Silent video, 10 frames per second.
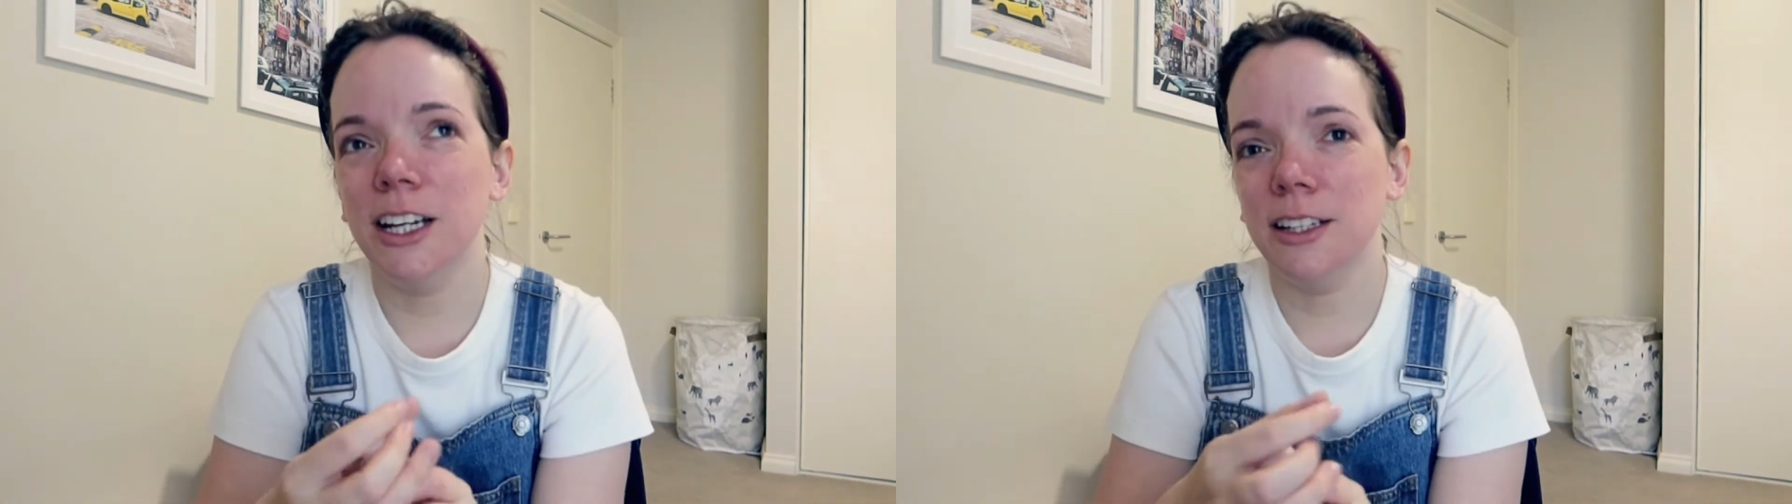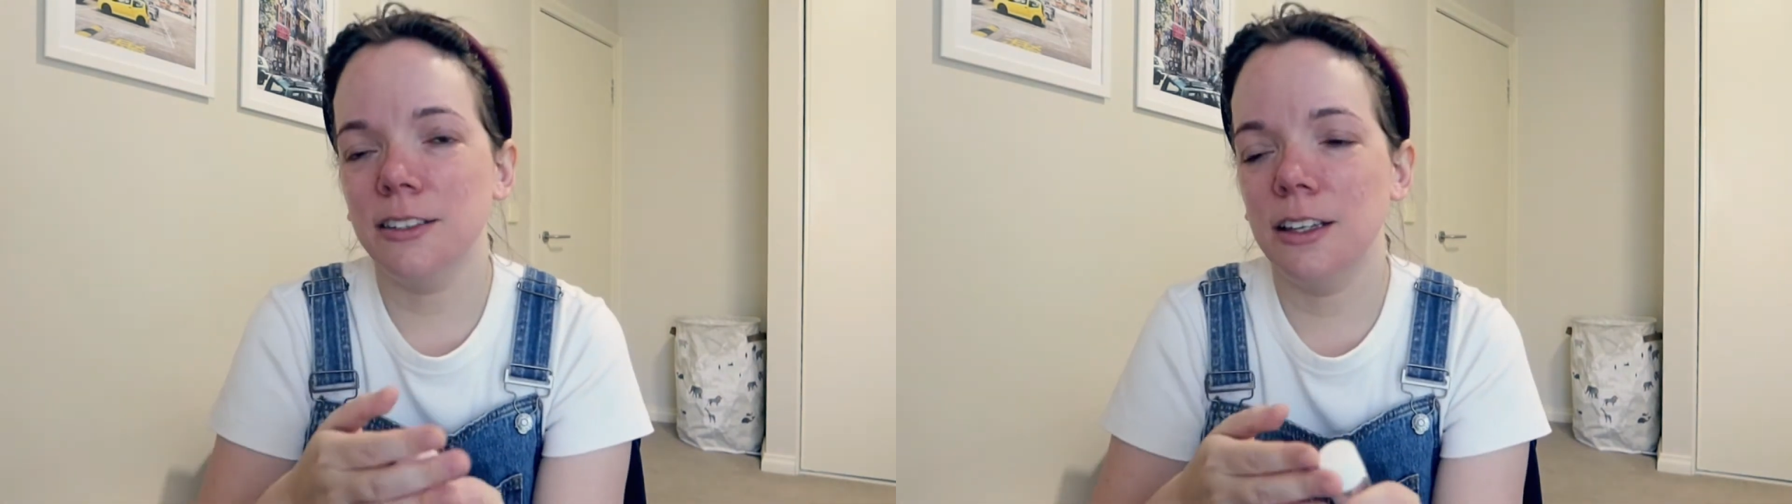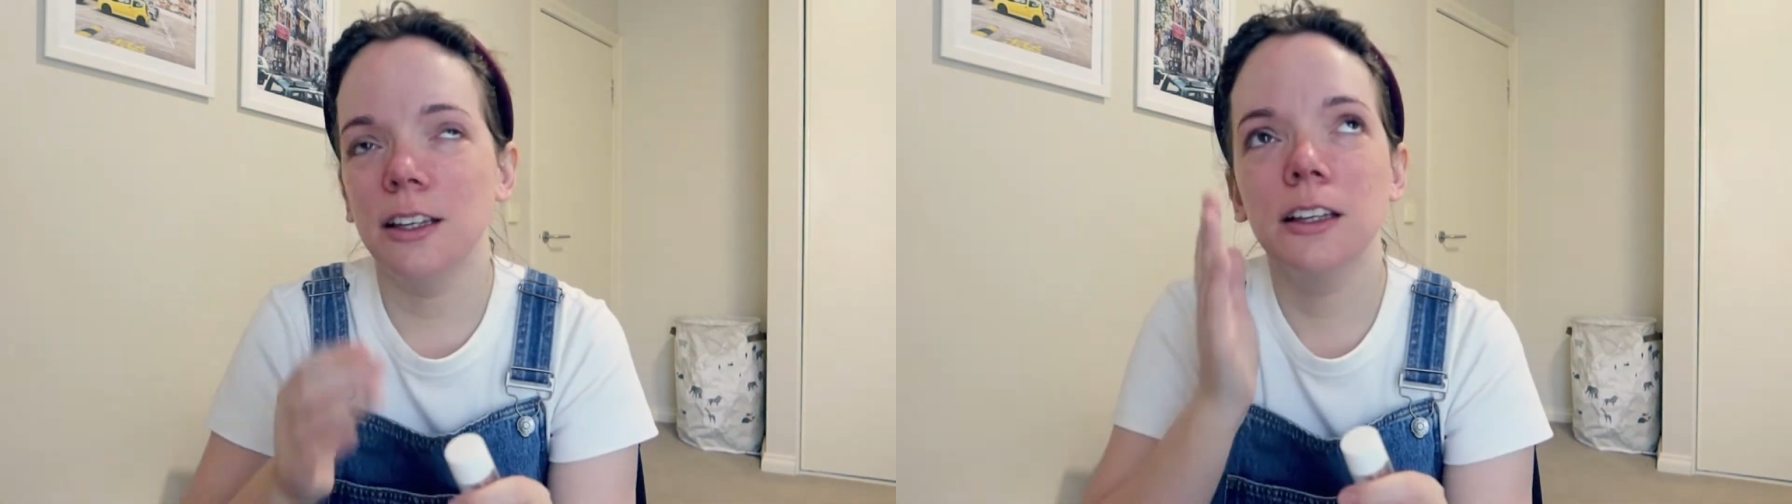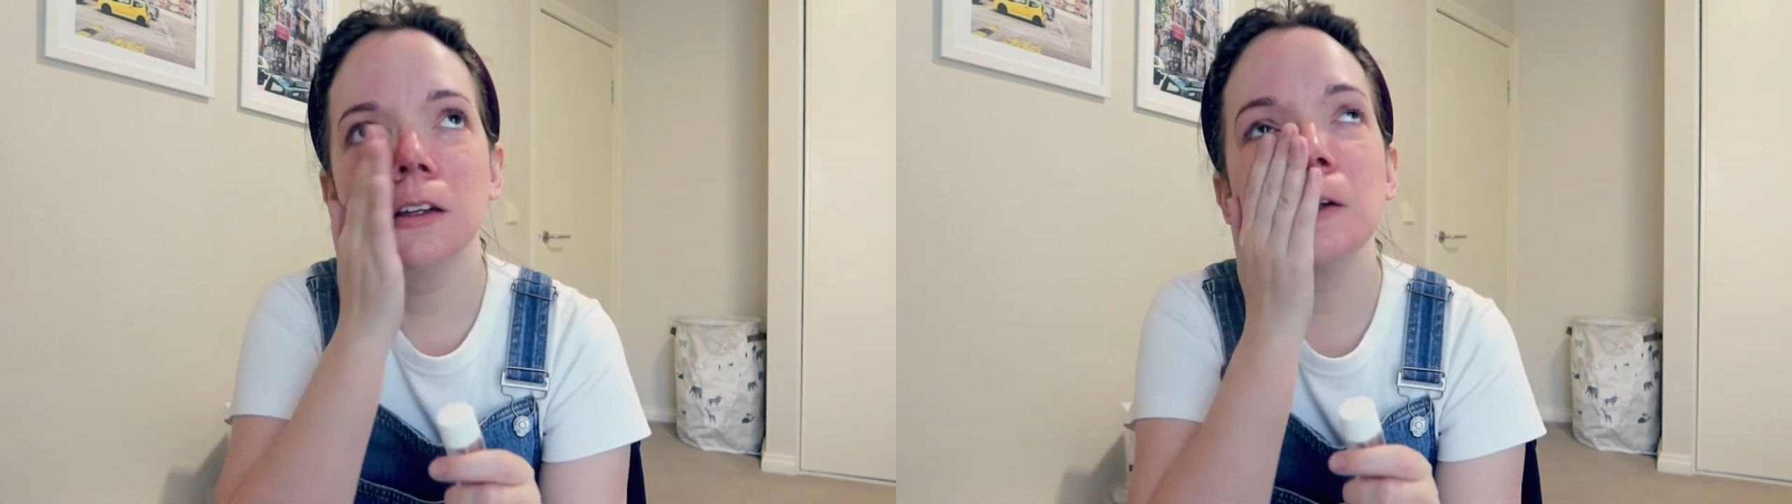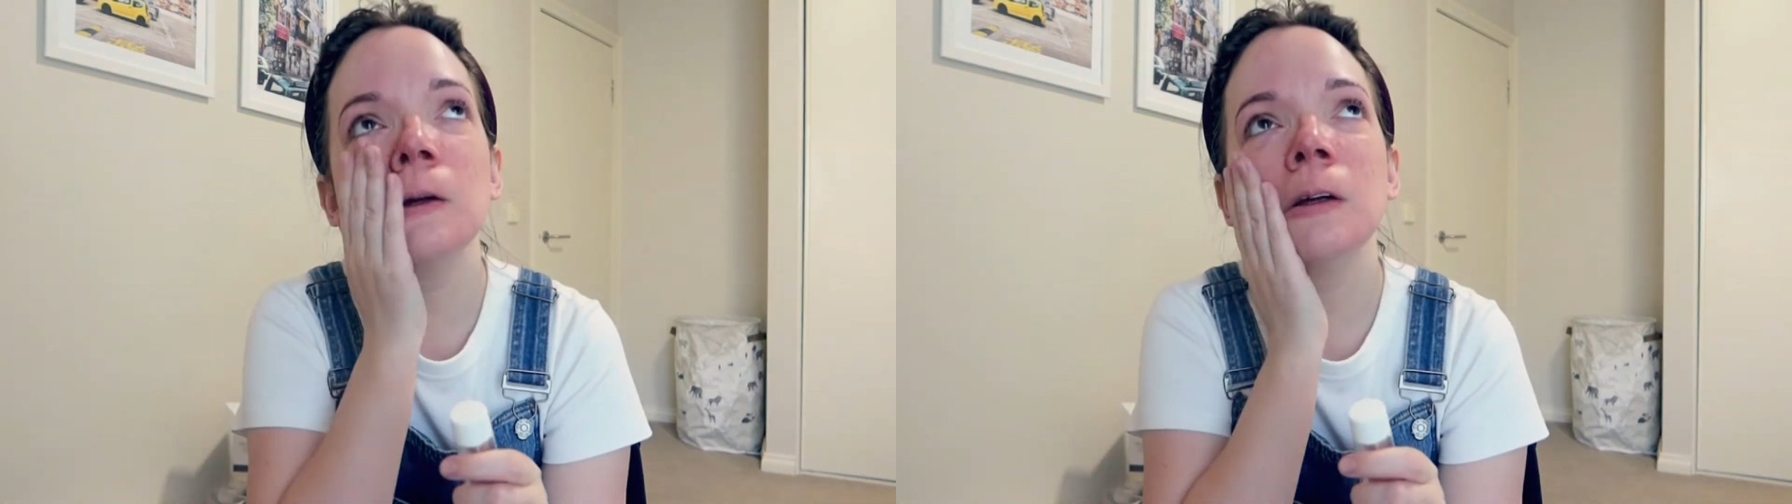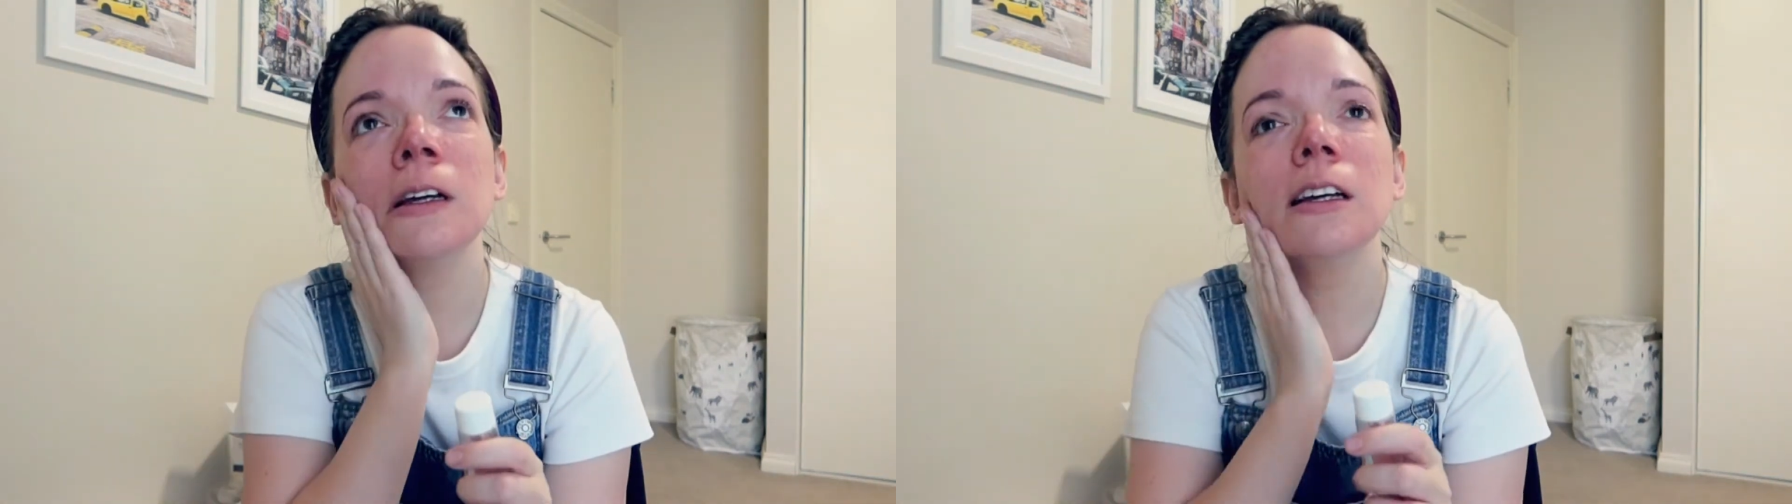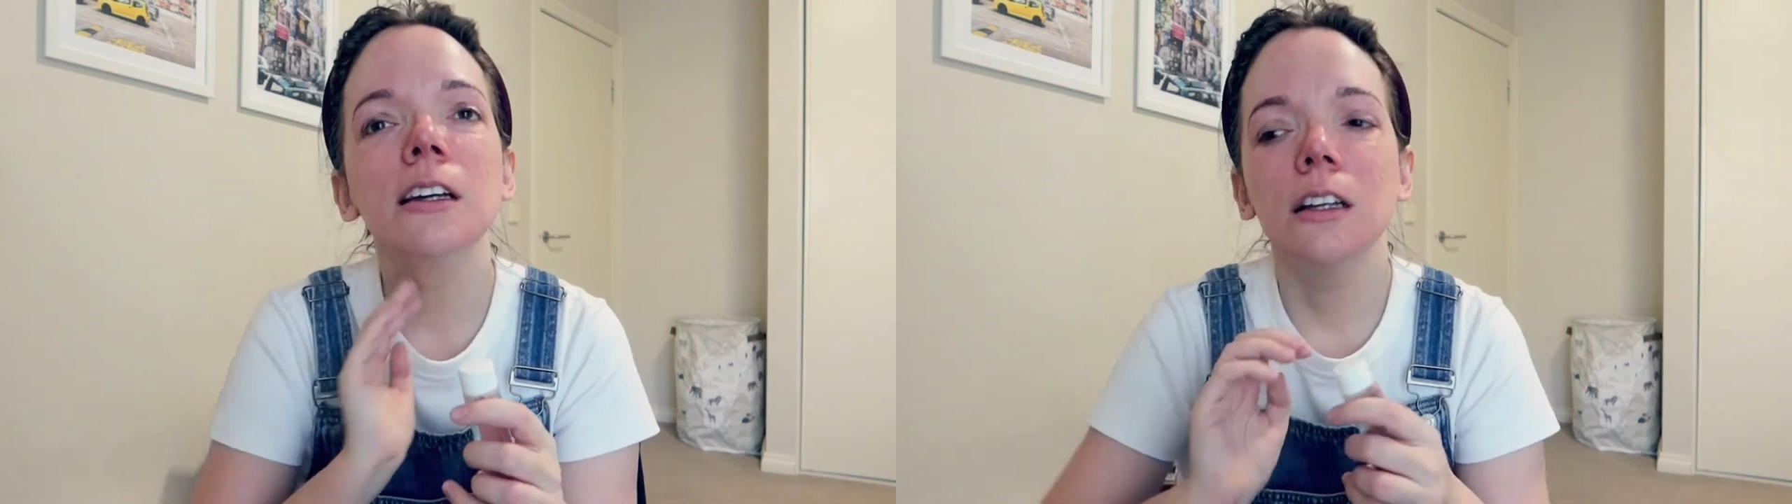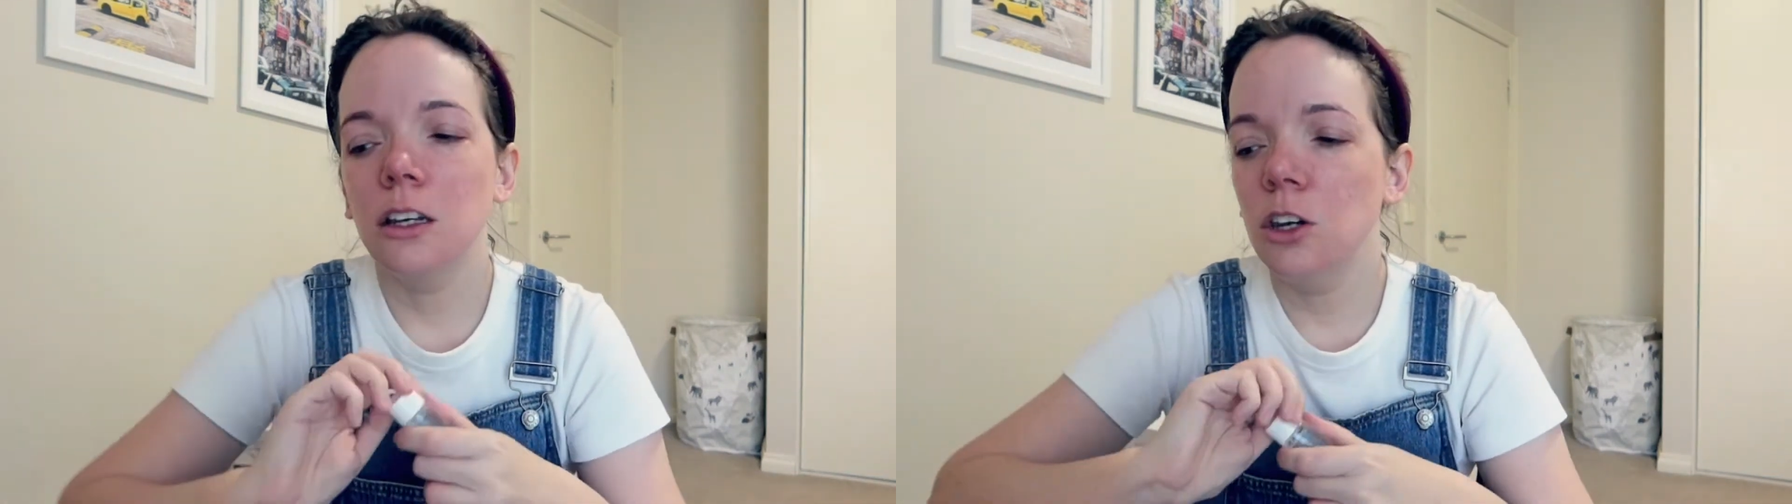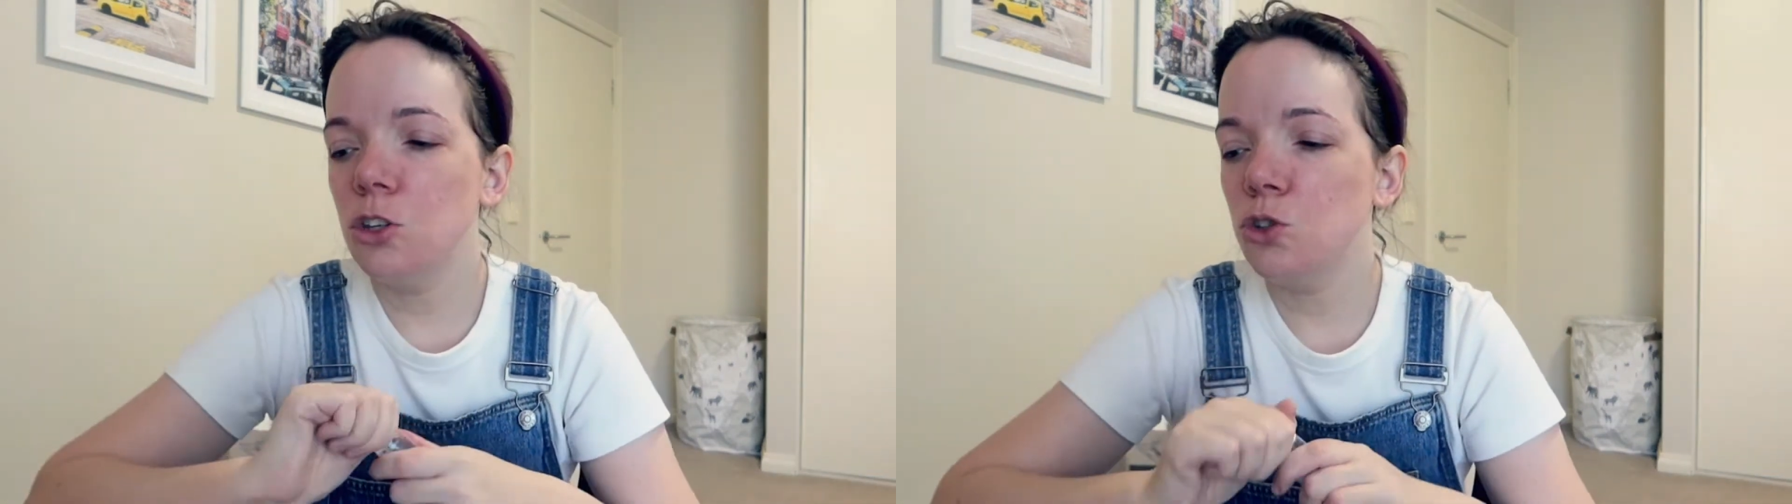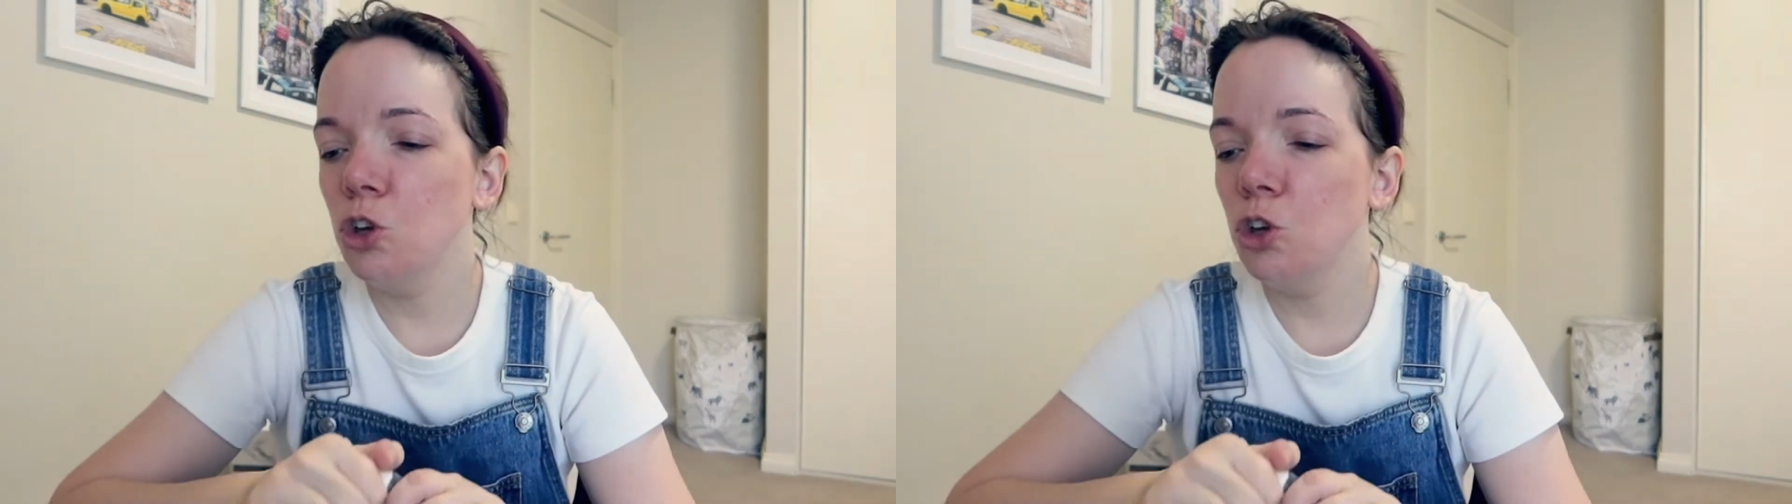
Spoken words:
nice. It's